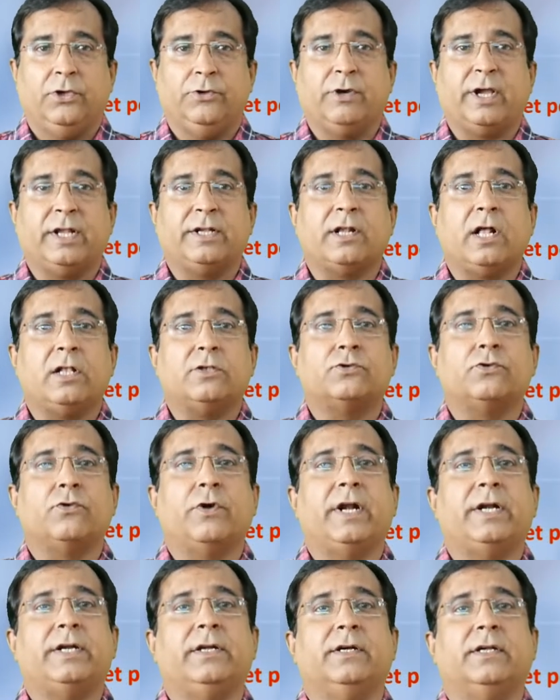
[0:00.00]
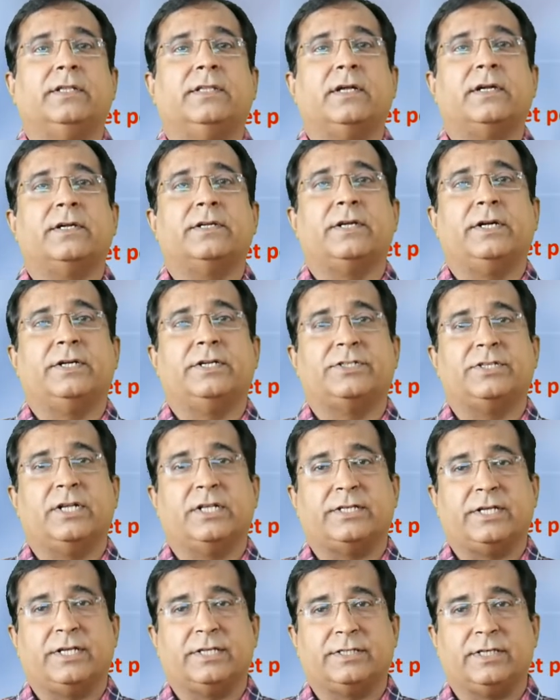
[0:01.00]
You can also add other
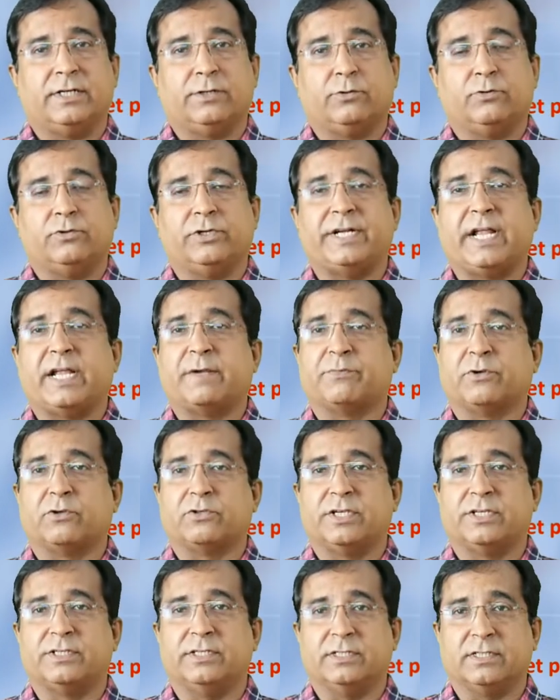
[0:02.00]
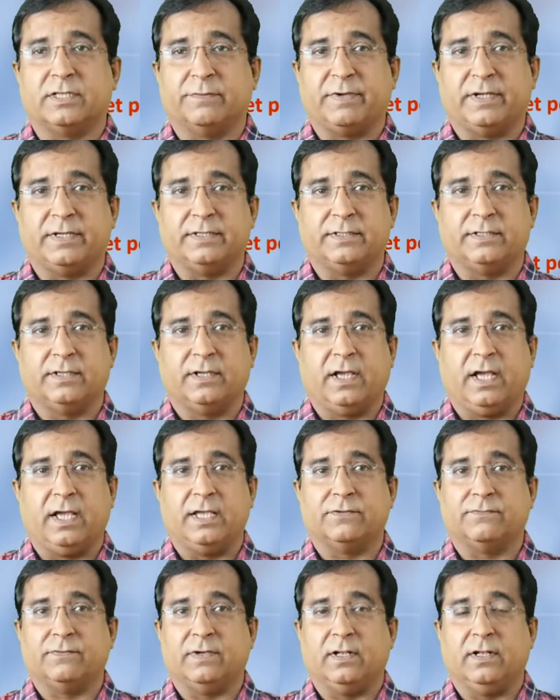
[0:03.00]
additional sensor to detect process disturbance
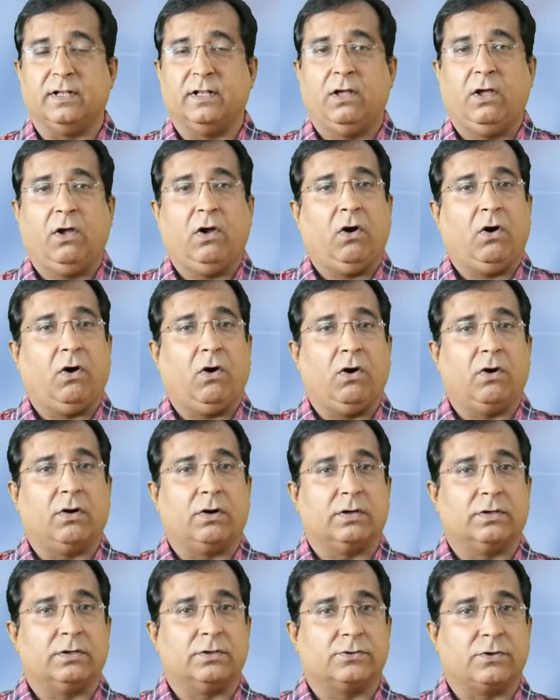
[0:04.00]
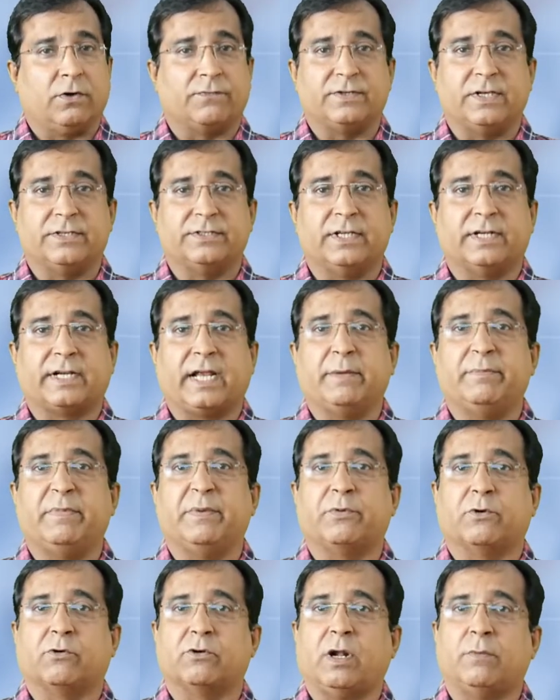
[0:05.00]
as well, or soft sensor can
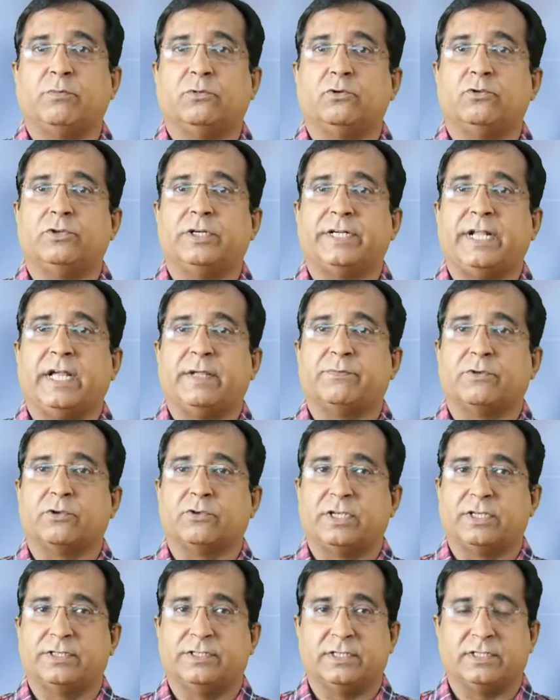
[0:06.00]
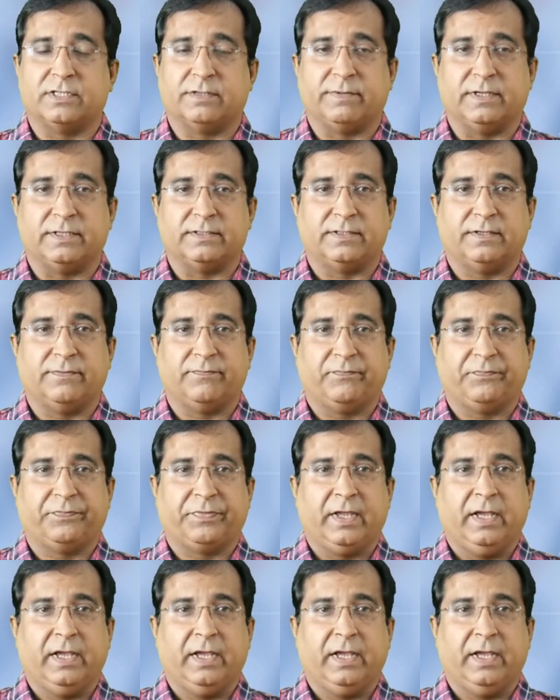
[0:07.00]
be programmed to detect process disturbance.